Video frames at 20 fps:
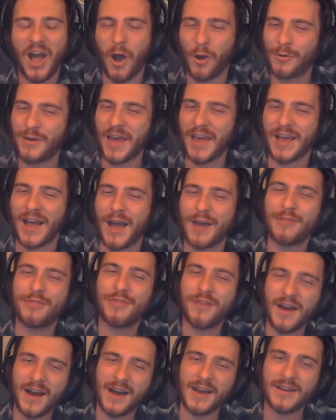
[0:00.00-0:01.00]
okay. I
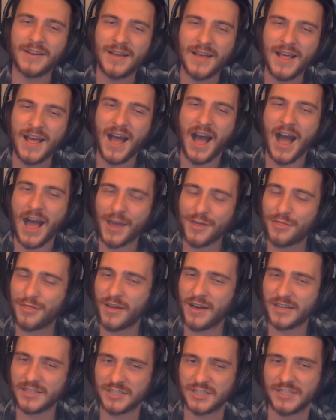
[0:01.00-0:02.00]
thought I
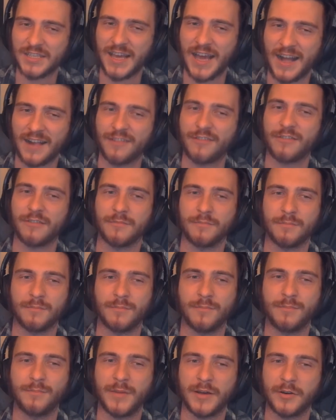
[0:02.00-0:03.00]
thought she had
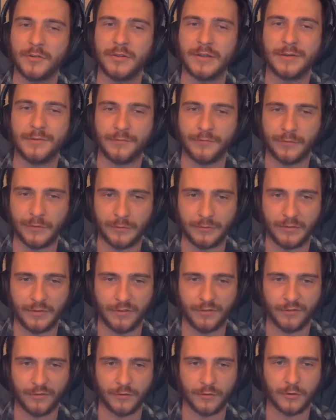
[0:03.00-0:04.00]
some metal
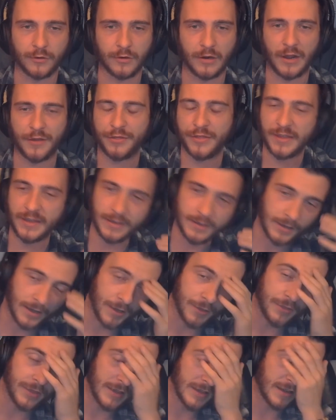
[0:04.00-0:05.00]
influence in her. I think
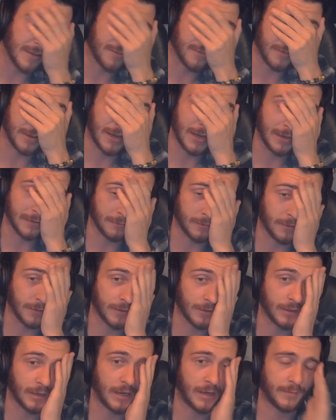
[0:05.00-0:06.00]
I think I saw in one of
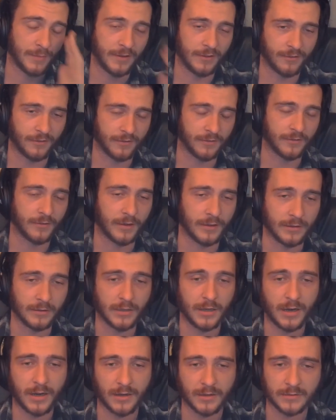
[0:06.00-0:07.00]
the comments a
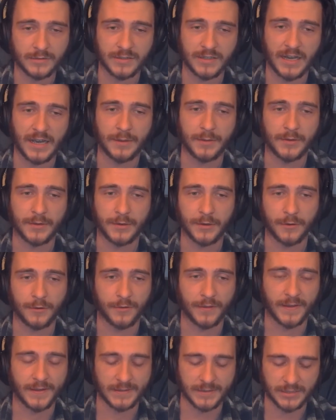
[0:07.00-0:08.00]
long time ago
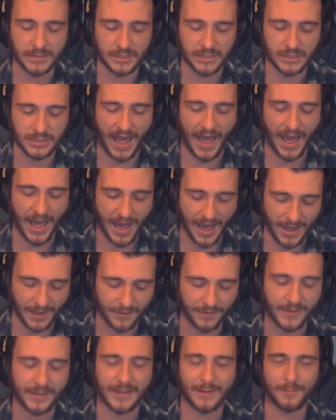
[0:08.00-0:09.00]
that she
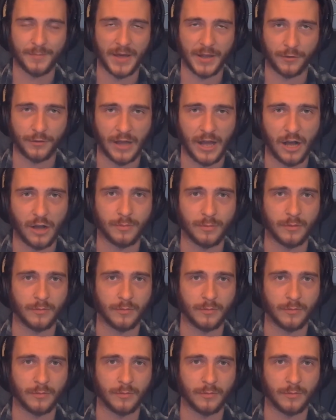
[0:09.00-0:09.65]
had like a metal album